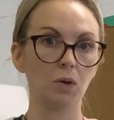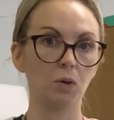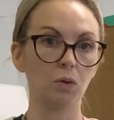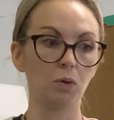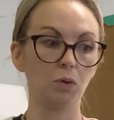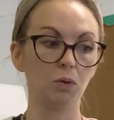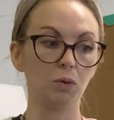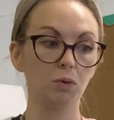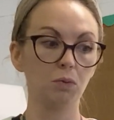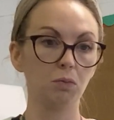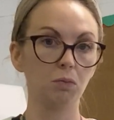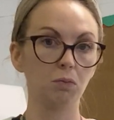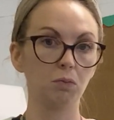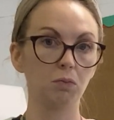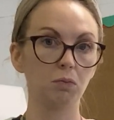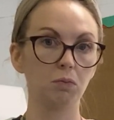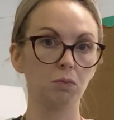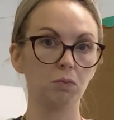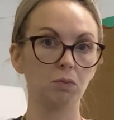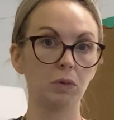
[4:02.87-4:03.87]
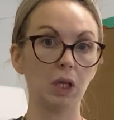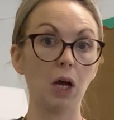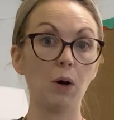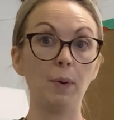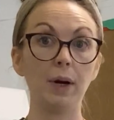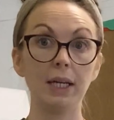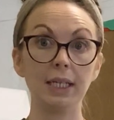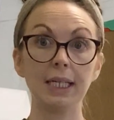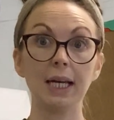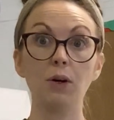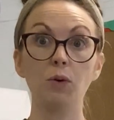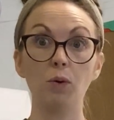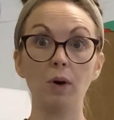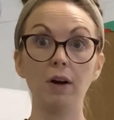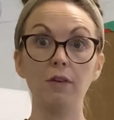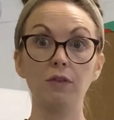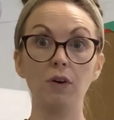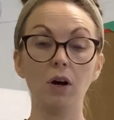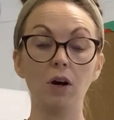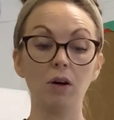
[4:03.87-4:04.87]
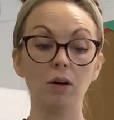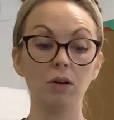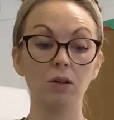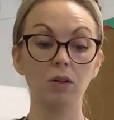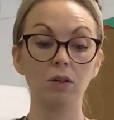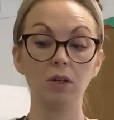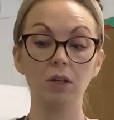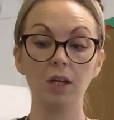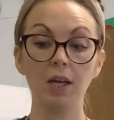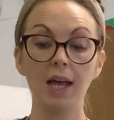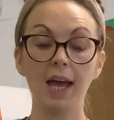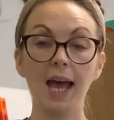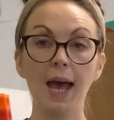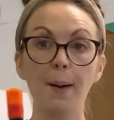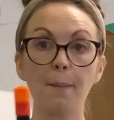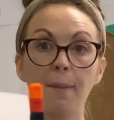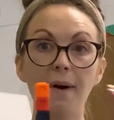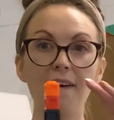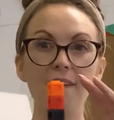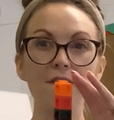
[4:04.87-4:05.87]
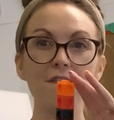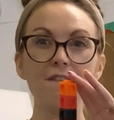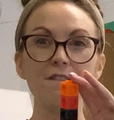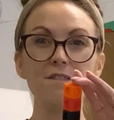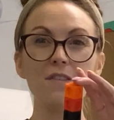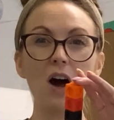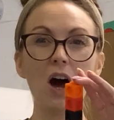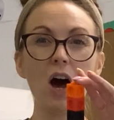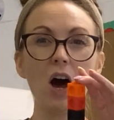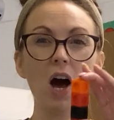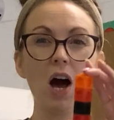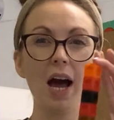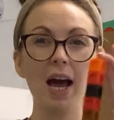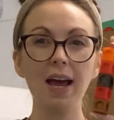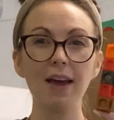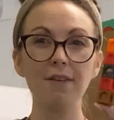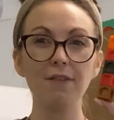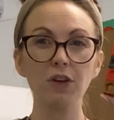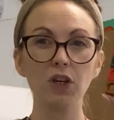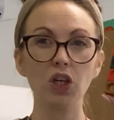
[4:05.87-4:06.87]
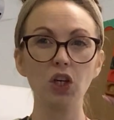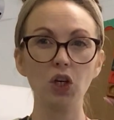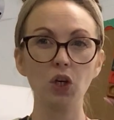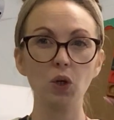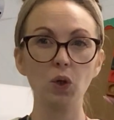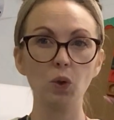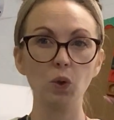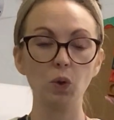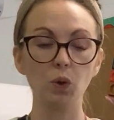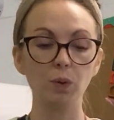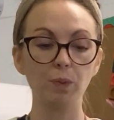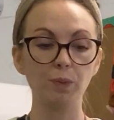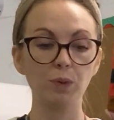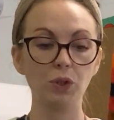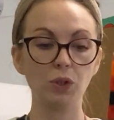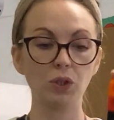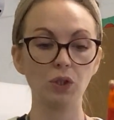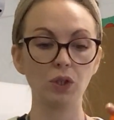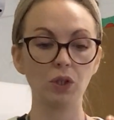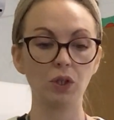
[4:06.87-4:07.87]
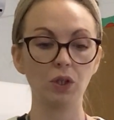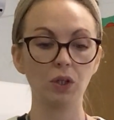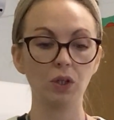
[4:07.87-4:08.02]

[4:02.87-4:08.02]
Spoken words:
Oh, that went down quite far. My 5 cubes.